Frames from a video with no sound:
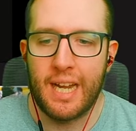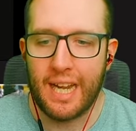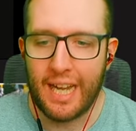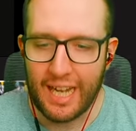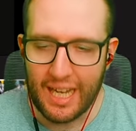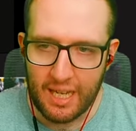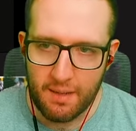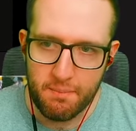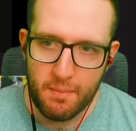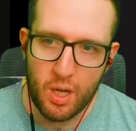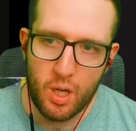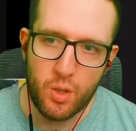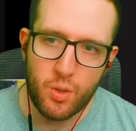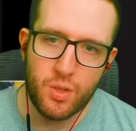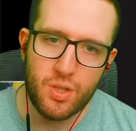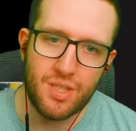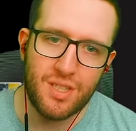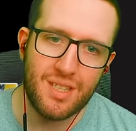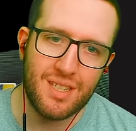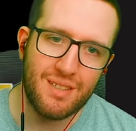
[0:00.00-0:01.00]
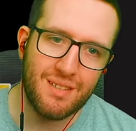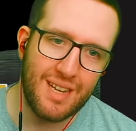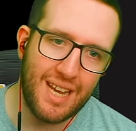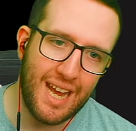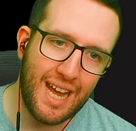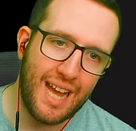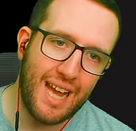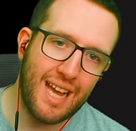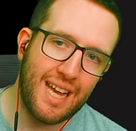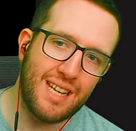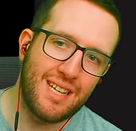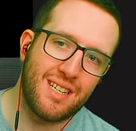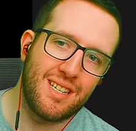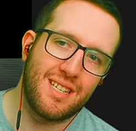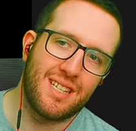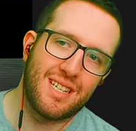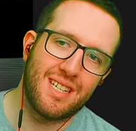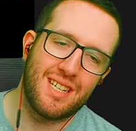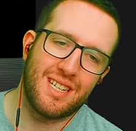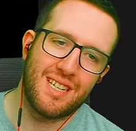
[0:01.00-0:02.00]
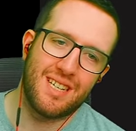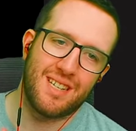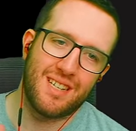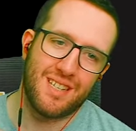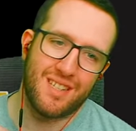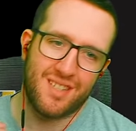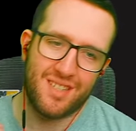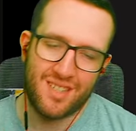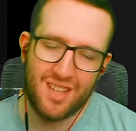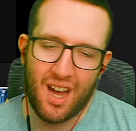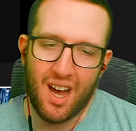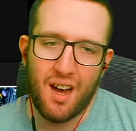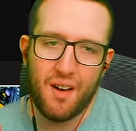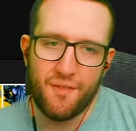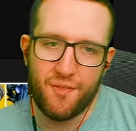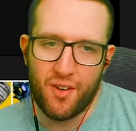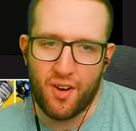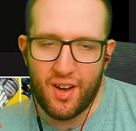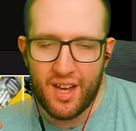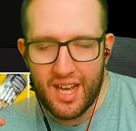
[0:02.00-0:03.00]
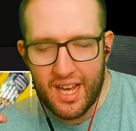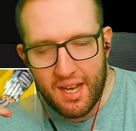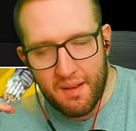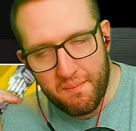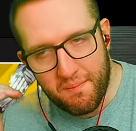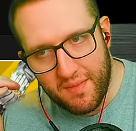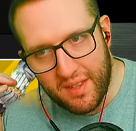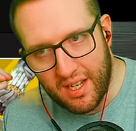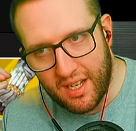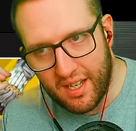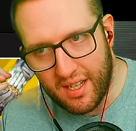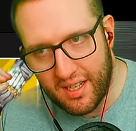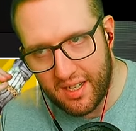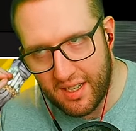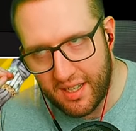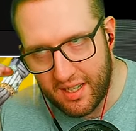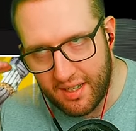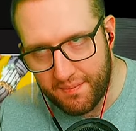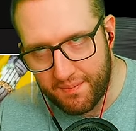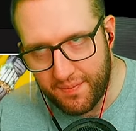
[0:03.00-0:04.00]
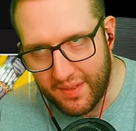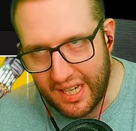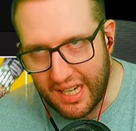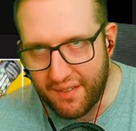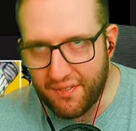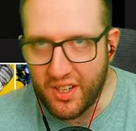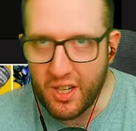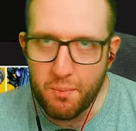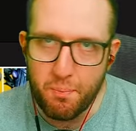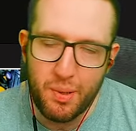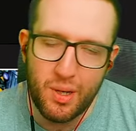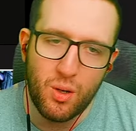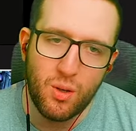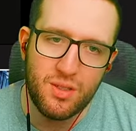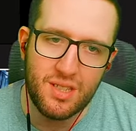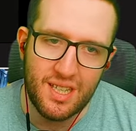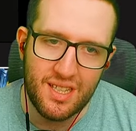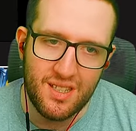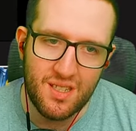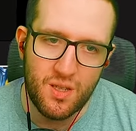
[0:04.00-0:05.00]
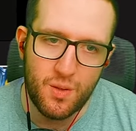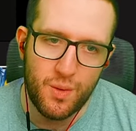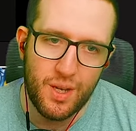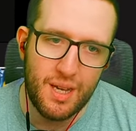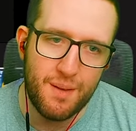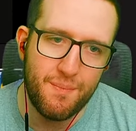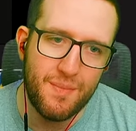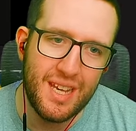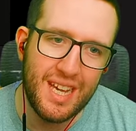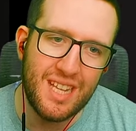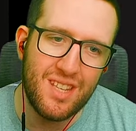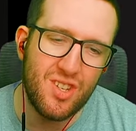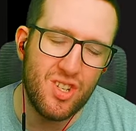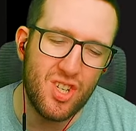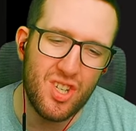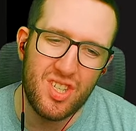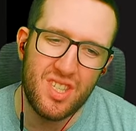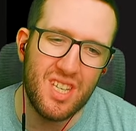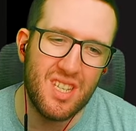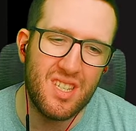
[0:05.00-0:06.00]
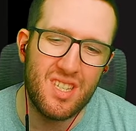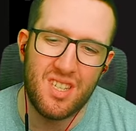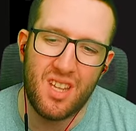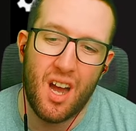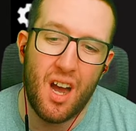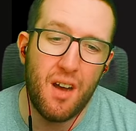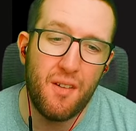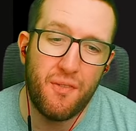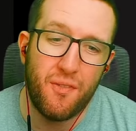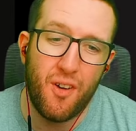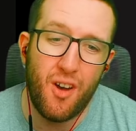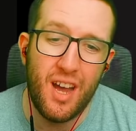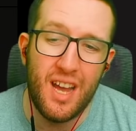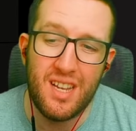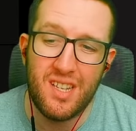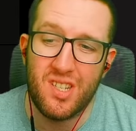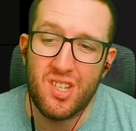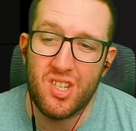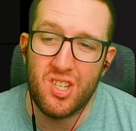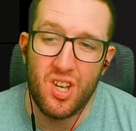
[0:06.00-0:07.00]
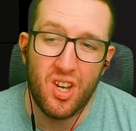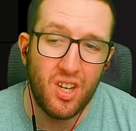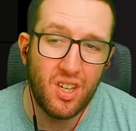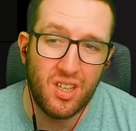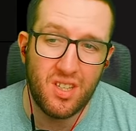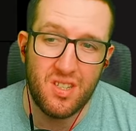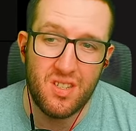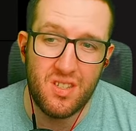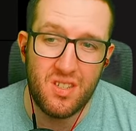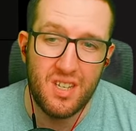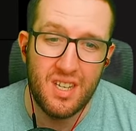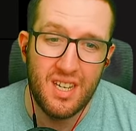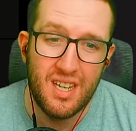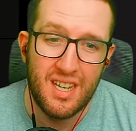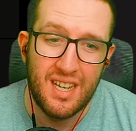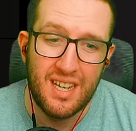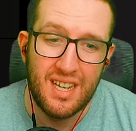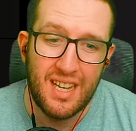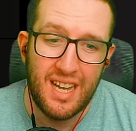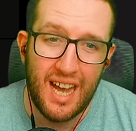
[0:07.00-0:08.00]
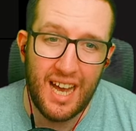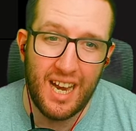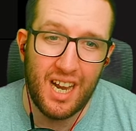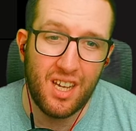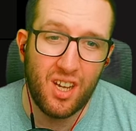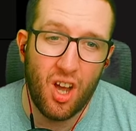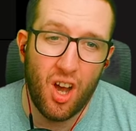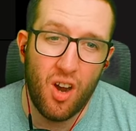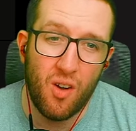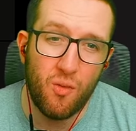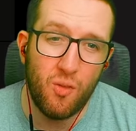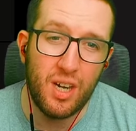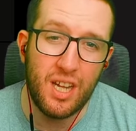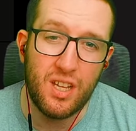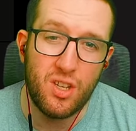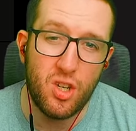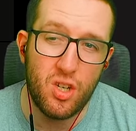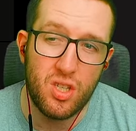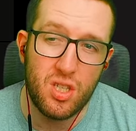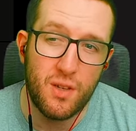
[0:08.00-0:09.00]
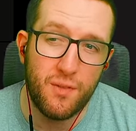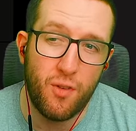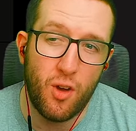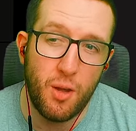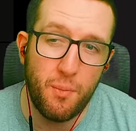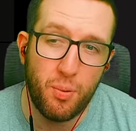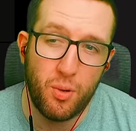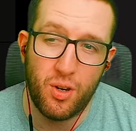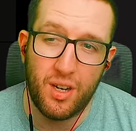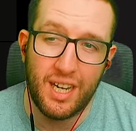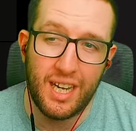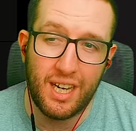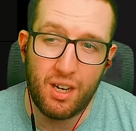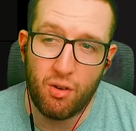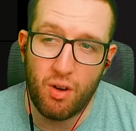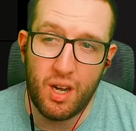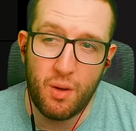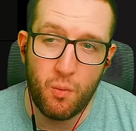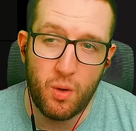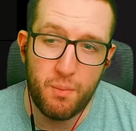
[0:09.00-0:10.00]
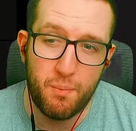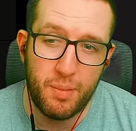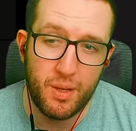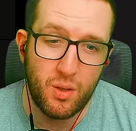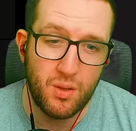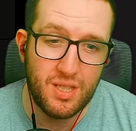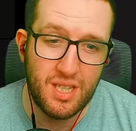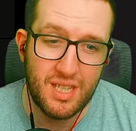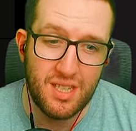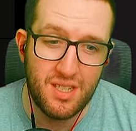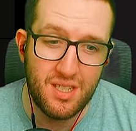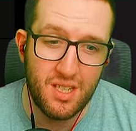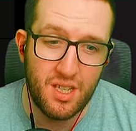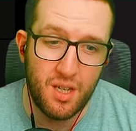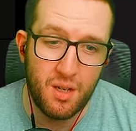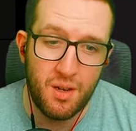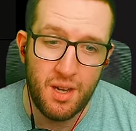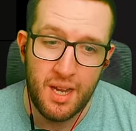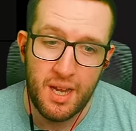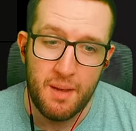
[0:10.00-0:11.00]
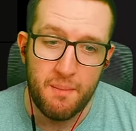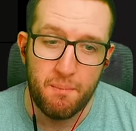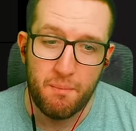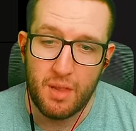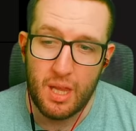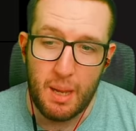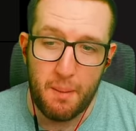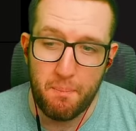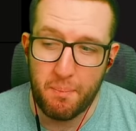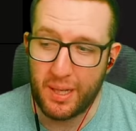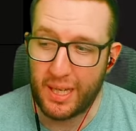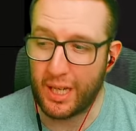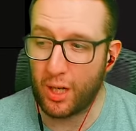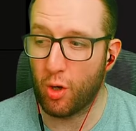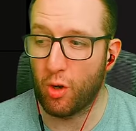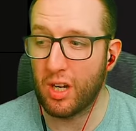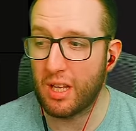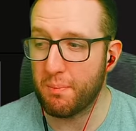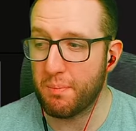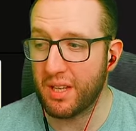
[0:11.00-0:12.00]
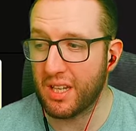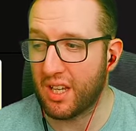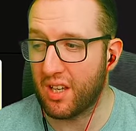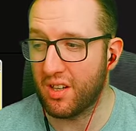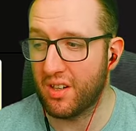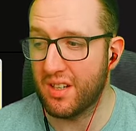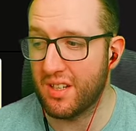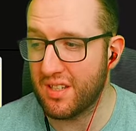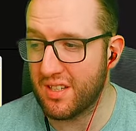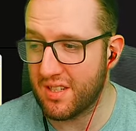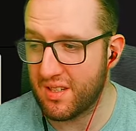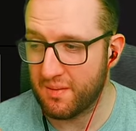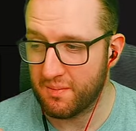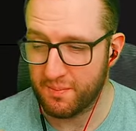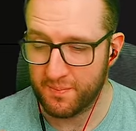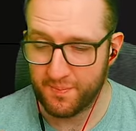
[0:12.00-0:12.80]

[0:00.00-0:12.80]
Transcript: Inmost and Starfire, if you built into it, it's just that Starfire sucks, and I can't really justify putting it great when built into, purely because